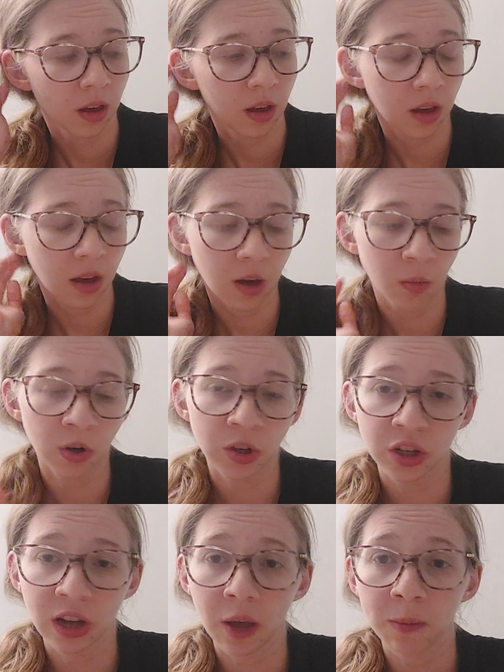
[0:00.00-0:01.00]

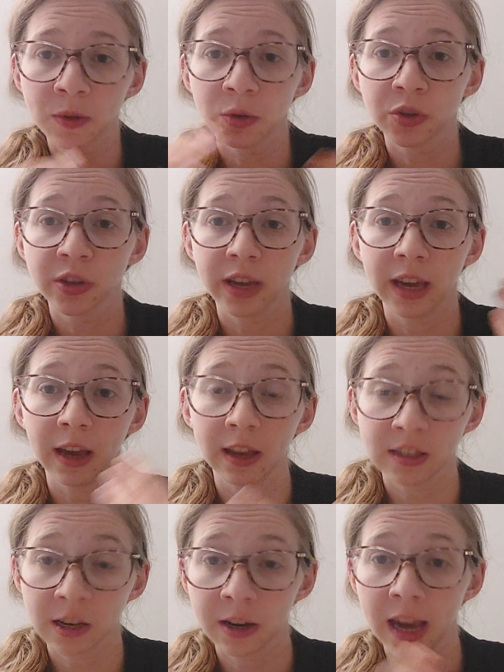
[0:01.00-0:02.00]
which helps your
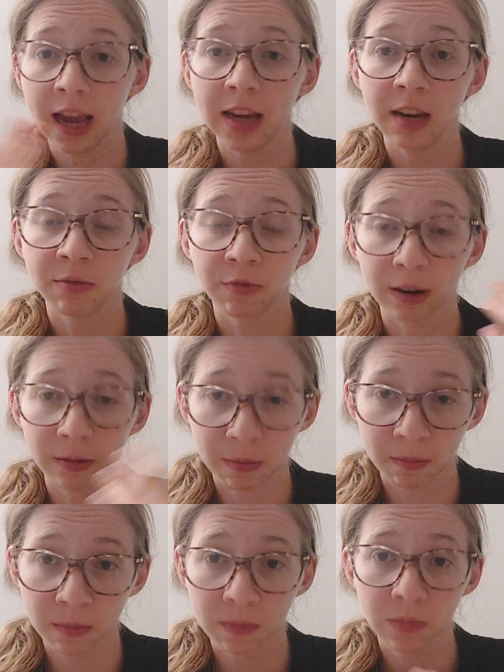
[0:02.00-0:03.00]
circadian
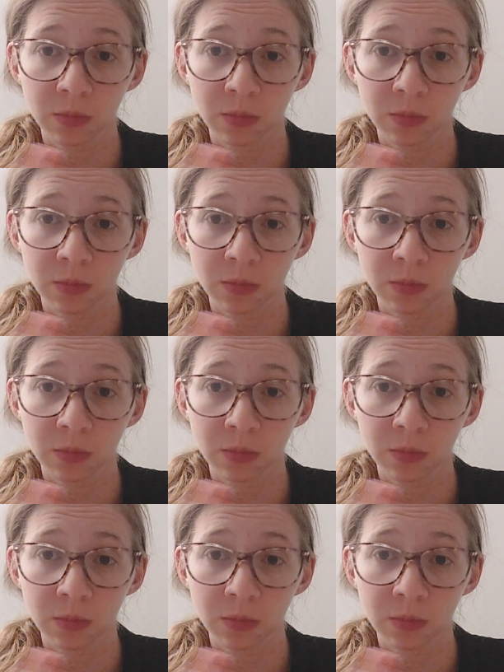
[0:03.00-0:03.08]
rhythm,